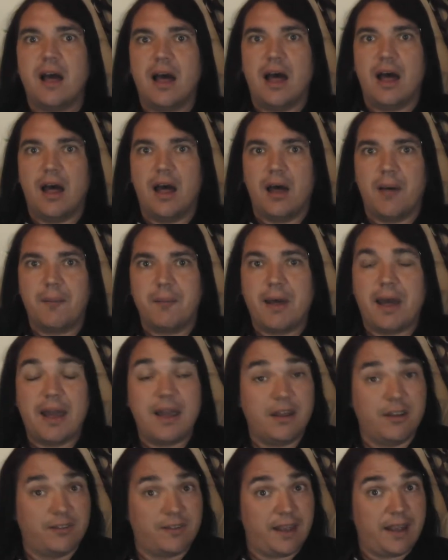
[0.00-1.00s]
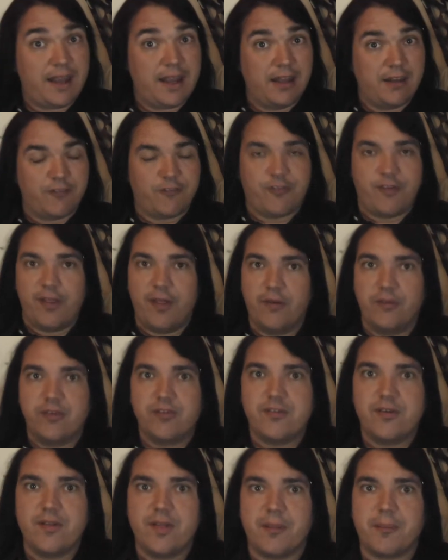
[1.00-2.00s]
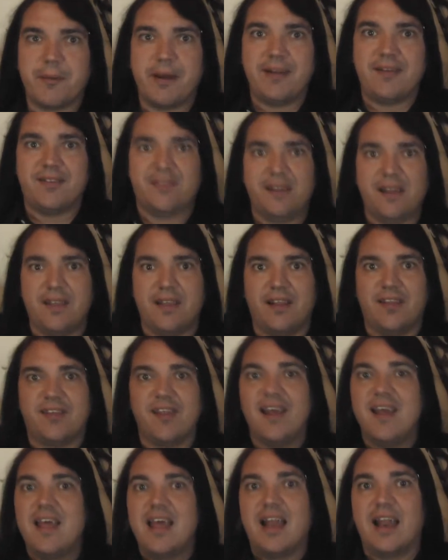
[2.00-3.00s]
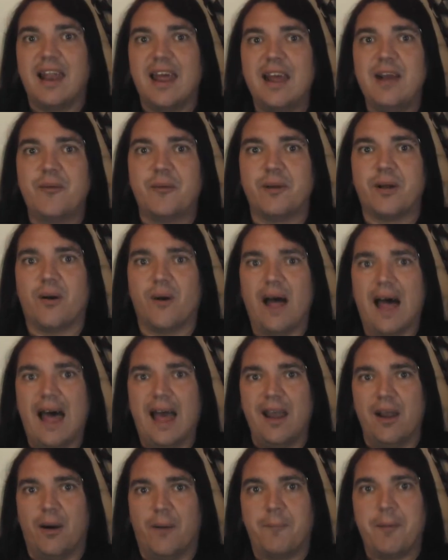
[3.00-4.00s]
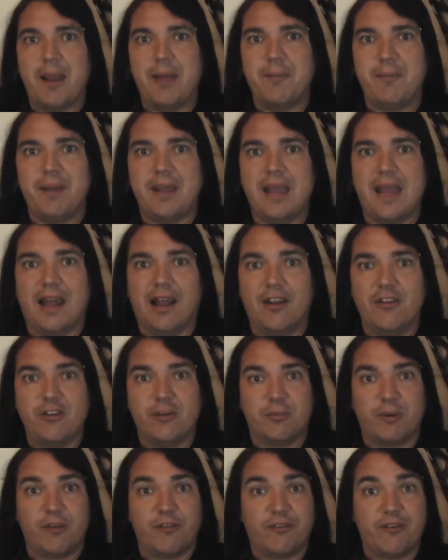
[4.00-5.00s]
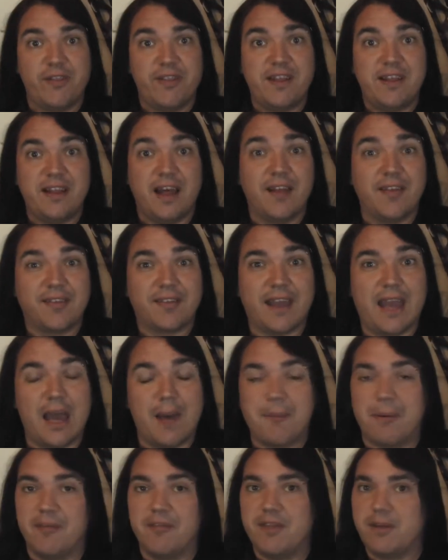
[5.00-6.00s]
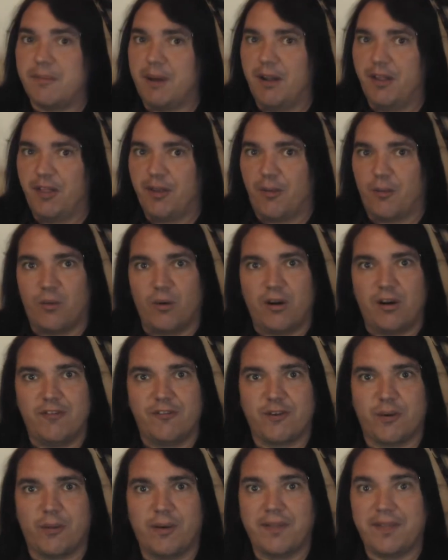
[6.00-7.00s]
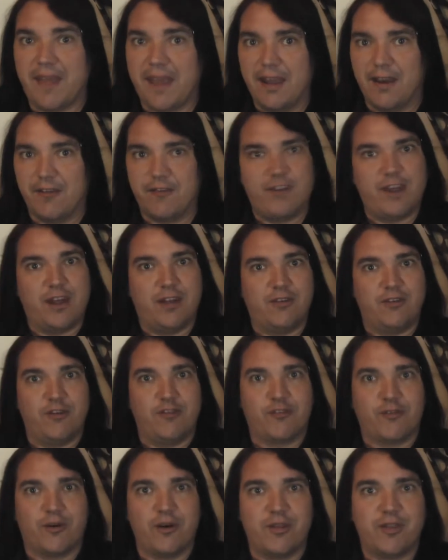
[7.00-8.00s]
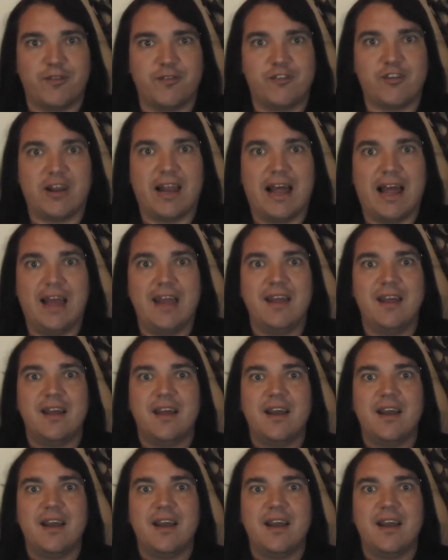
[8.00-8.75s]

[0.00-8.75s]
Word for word: Um, here's a hint for those of you that might see this. Lakewood, Ohio might be eligible for the Dunce Cap of the Month Award for what they have done to 4th of July.